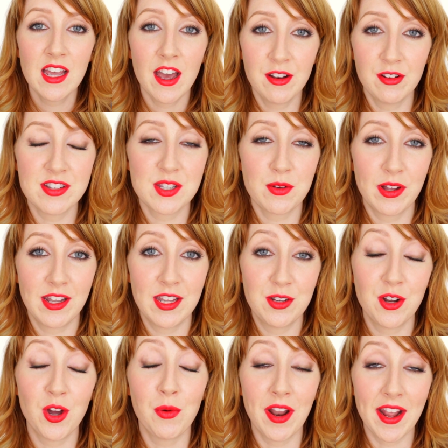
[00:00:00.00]
And also I let
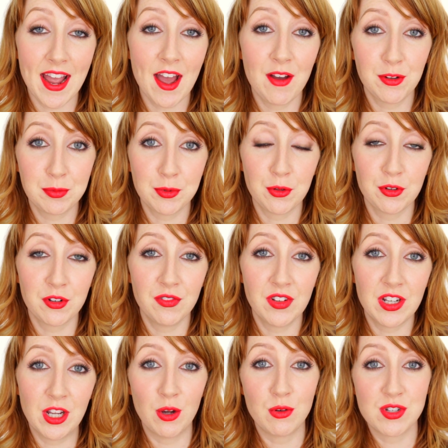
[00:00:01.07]
you know when I have uploaded a
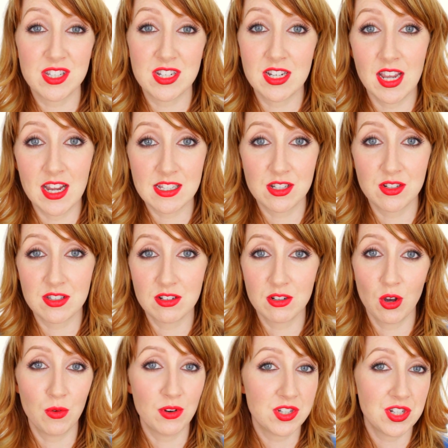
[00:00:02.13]
video just in case it doesn't
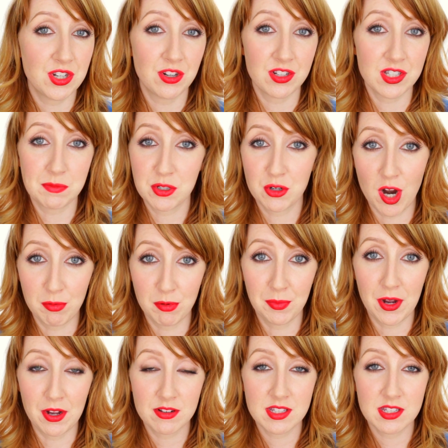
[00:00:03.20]
go into your subscriber
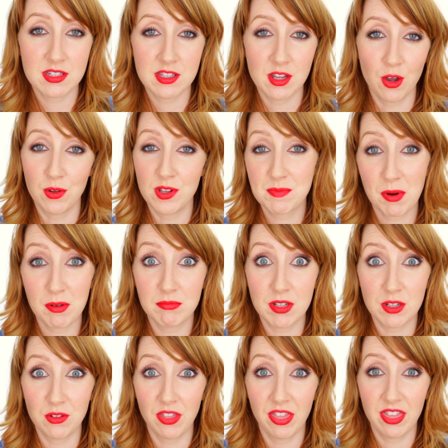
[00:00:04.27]
box. So it's
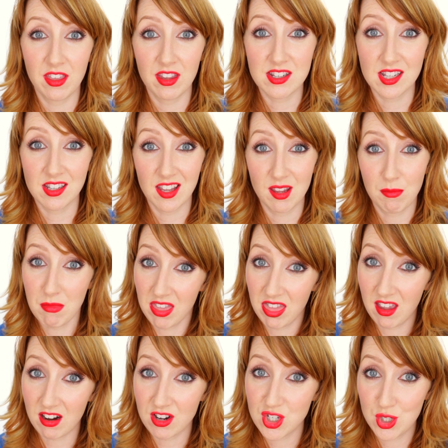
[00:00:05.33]
probably a good thing to like me
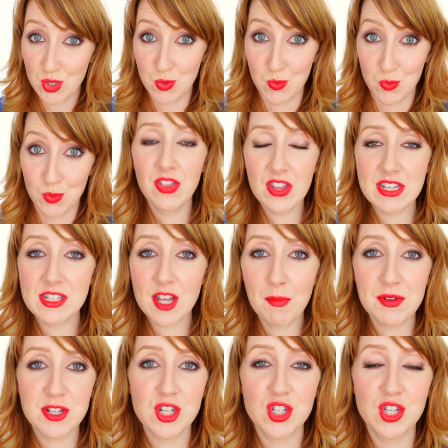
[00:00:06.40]
there too. This
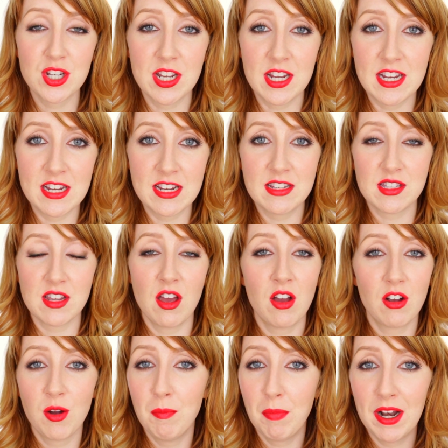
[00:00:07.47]
competition is
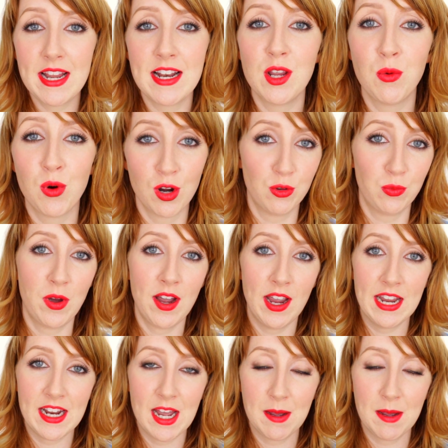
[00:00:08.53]
completely worldwide.